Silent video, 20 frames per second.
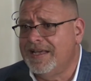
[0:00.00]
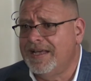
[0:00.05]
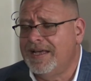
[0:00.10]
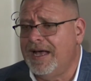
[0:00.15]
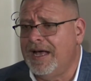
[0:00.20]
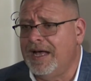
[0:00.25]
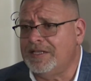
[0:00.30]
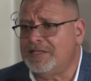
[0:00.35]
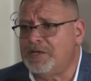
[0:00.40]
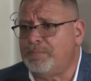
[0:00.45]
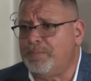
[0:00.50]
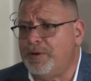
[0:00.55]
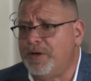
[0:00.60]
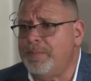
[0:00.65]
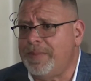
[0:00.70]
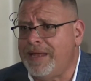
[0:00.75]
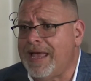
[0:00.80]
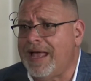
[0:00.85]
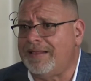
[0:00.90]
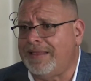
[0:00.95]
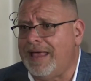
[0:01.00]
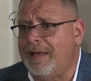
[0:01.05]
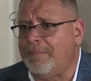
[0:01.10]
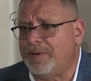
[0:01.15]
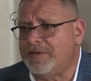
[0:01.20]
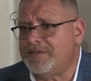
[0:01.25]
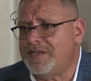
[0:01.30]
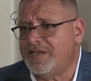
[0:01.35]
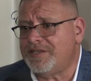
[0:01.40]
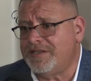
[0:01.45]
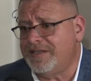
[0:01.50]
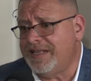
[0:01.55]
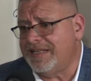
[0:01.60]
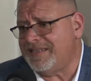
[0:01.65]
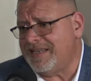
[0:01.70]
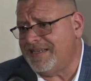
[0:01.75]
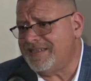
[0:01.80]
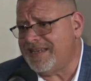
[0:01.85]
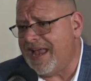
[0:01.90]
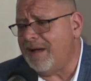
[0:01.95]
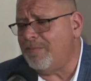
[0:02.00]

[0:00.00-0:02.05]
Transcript: uh, to put me at that position that says, "Hey,